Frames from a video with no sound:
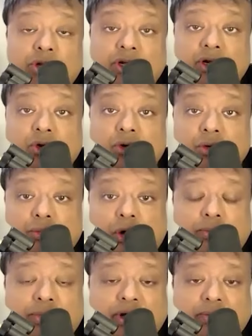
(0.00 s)
Indigo in
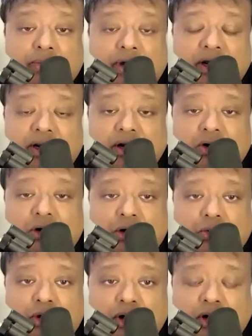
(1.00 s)
Bombay. My
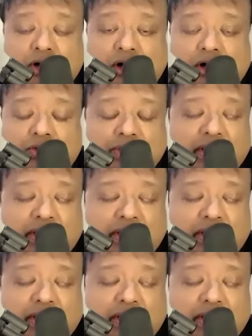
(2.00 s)
God, what a crowd we